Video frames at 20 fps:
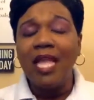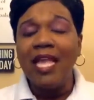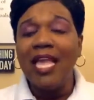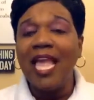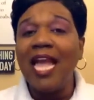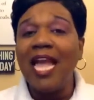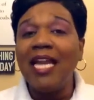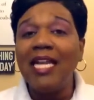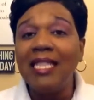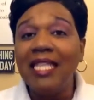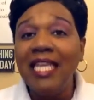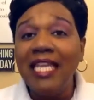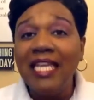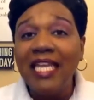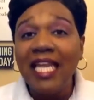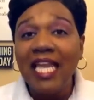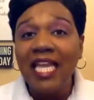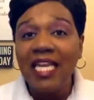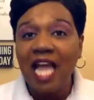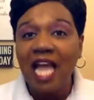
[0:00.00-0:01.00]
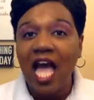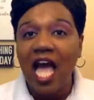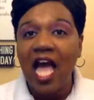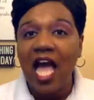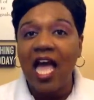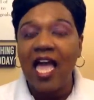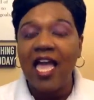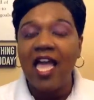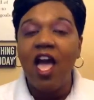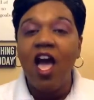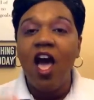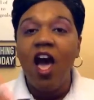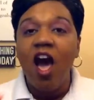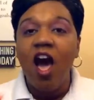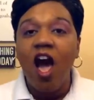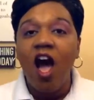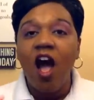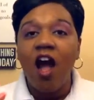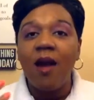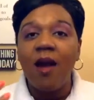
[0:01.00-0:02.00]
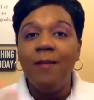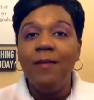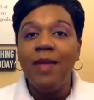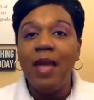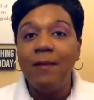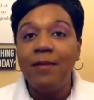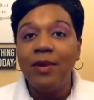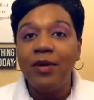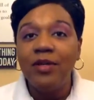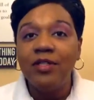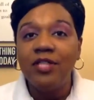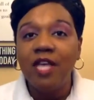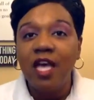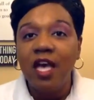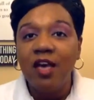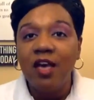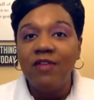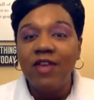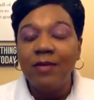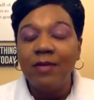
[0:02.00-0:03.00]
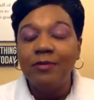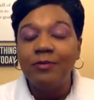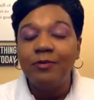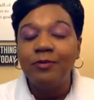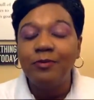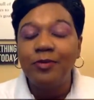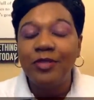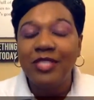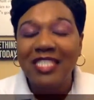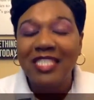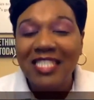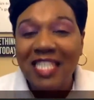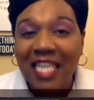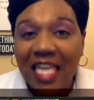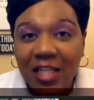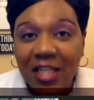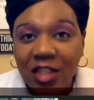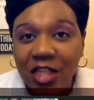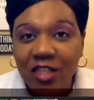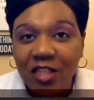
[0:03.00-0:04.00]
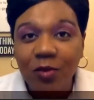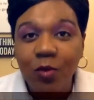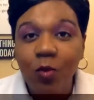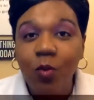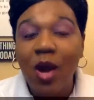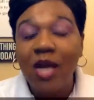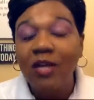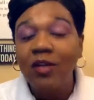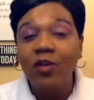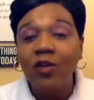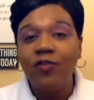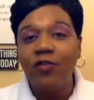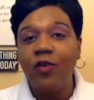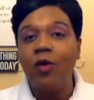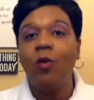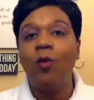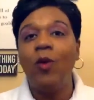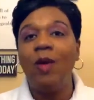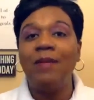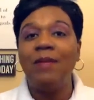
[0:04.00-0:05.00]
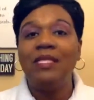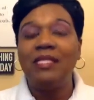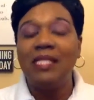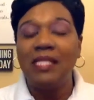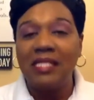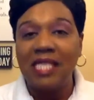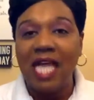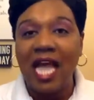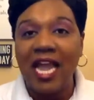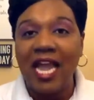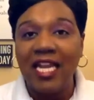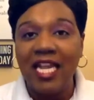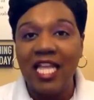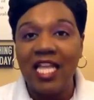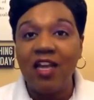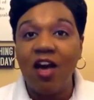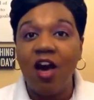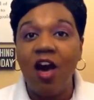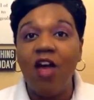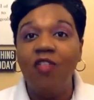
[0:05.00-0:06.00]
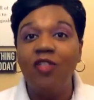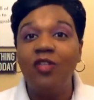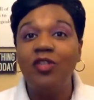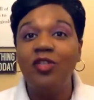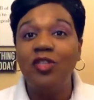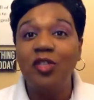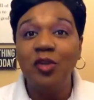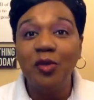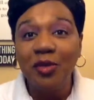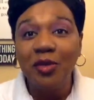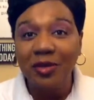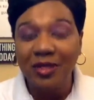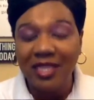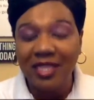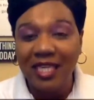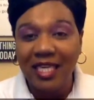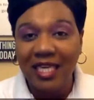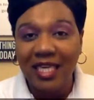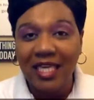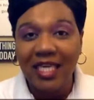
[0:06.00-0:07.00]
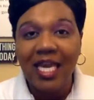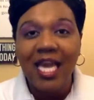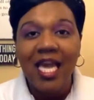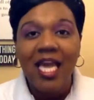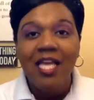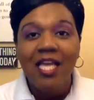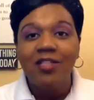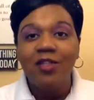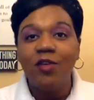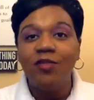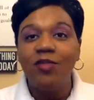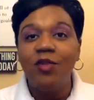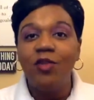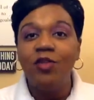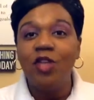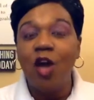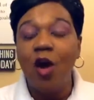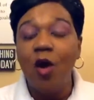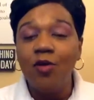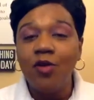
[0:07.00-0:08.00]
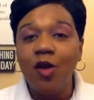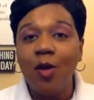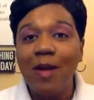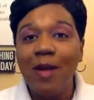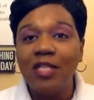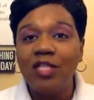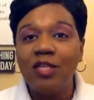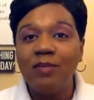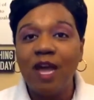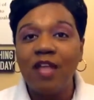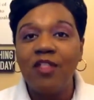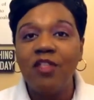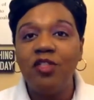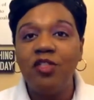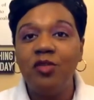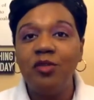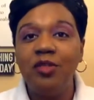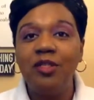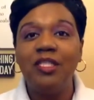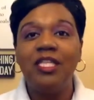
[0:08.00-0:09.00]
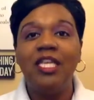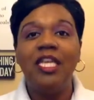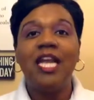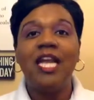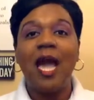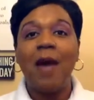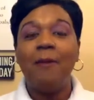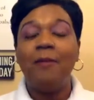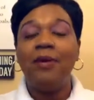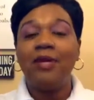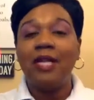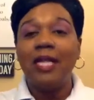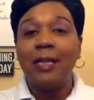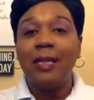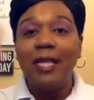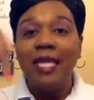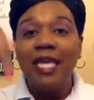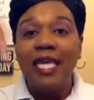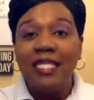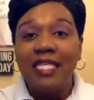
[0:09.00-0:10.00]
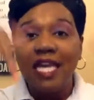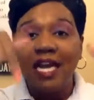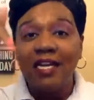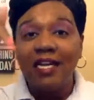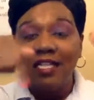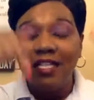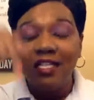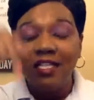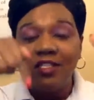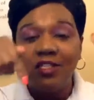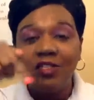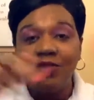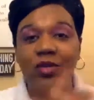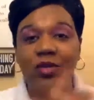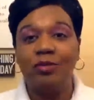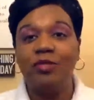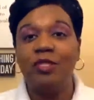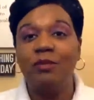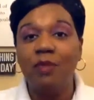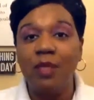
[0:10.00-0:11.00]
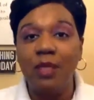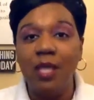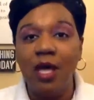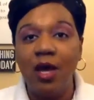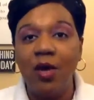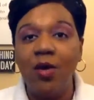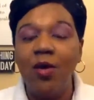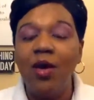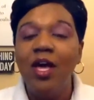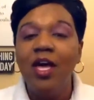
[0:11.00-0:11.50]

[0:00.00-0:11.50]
Catalina and I are members of a prestigious, wonderful women's society called the Junior League. So if you don't know much about the Junior League, I put a link down in the description below